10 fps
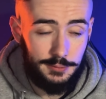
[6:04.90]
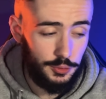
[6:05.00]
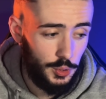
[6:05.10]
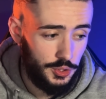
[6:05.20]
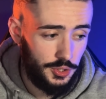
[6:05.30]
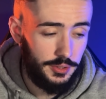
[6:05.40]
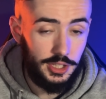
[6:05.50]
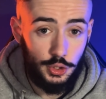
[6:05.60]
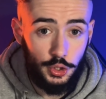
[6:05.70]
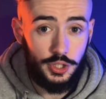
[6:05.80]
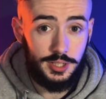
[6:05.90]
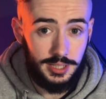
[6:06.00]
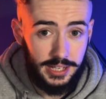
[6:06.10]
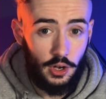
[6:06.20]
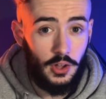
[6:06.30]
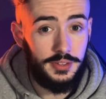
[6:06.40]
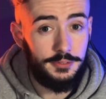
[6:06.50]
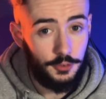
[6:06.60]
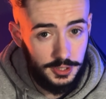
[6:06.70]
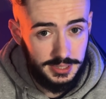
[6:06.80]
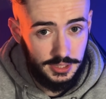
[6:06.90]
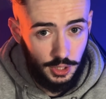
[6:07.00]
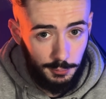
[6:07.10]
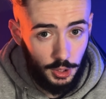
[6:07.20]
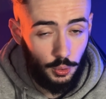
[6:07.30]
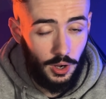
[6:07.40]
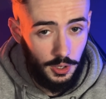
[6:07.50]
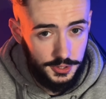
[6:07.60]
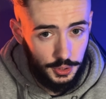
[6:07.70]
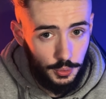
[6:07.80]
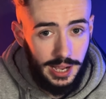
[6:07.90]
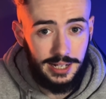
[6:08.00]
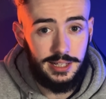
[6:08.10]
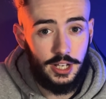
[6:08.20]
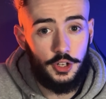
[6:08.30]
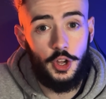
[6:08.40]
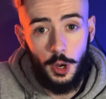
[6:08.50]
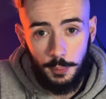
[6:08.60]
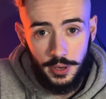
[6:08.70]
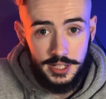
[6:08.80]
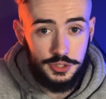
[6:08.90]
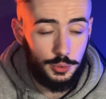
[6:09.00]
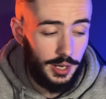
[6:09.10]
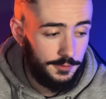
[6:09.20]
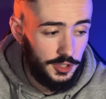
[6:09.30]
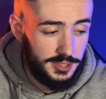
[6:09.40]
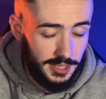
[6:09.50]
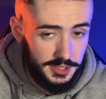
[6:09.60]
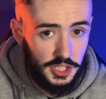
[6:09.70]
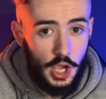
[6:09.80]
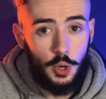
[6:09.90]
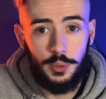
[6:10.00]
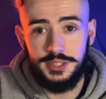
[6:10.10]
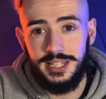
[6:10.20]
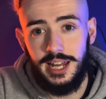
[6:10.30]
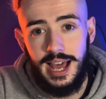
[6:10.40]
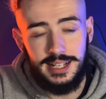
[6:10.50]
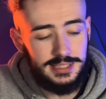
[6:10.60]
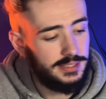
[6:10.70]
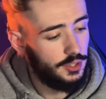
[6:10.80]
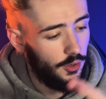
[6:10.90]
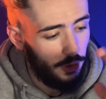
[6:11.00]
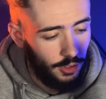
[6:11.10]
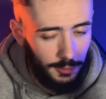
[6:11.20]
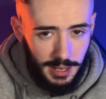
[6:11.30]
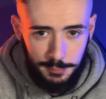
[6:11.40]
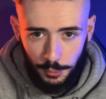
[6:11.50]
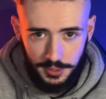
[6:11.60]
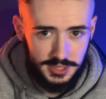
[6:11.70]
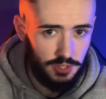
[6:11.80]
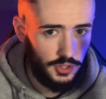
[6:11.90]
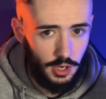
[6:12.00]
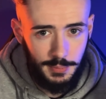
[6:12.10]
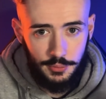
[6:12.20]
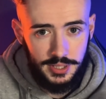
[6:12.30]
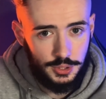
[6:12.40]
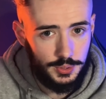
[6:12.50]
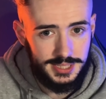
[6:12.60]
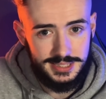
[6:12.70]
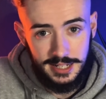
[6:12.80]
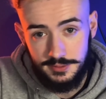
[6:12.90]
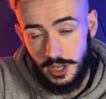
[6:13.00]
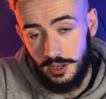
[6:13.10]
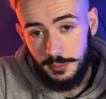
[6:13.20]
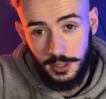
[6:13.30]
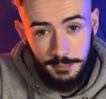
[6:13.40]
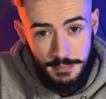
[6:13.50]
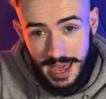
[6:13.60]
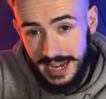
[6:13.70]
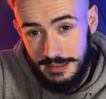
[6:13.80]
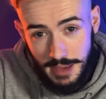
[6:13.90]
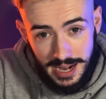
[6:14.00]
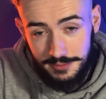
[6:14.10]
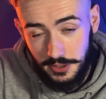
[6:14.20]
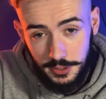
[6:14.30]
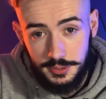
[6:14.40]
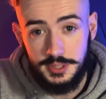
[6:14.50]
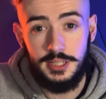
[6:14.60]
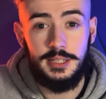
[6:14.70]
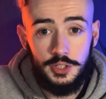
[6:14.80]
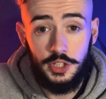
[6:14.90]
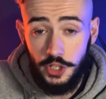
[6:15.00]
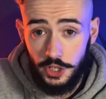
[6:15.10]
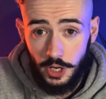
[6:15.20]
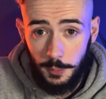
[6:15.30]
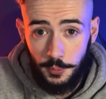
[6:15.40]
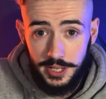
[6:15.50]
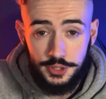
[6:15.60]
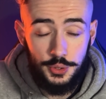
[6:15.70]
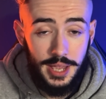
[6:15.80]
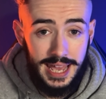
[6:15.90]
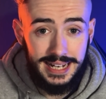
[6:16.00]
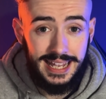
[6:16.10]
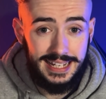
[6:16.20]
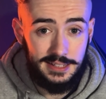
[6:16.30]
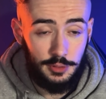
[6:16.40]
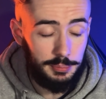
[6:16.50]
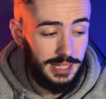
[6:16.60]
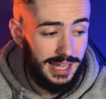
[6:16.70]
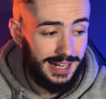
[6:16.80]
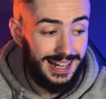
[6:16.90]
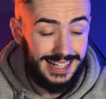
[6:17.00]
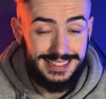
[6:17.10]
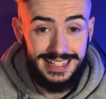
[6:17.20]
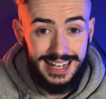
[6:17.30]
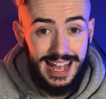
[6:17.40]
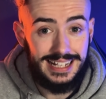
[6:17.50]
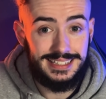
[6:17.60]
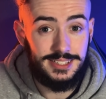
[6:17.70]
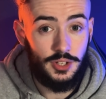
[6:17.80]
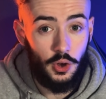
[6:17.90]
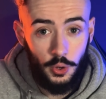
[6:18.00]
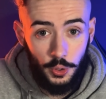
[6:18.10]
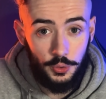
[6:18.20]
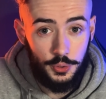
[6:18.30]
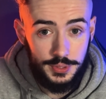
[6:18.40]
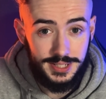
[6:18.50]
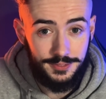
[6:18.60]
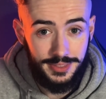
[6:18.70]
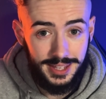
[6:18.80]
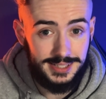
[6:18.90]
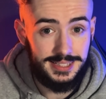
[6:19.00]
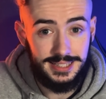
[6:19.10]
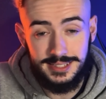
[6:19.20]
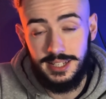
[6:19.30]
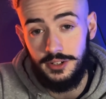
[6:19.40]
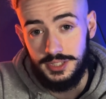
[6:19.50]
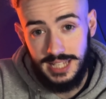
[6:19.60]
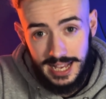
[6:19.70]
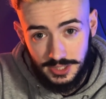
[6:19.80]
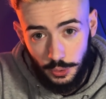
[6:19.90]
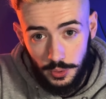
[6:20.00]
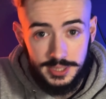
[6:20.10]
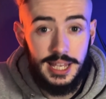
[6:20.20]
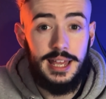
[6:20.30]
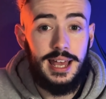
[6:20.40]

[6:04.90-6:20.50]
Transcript: level user, then you can click on the first link down below also and click on upgrade. So if you did want to get access to all my bonuses and all my resources that I've talked about in many many videos, then you can upgrade to any high level plan and actually get access to all those different things, like the Start Your SaaS course,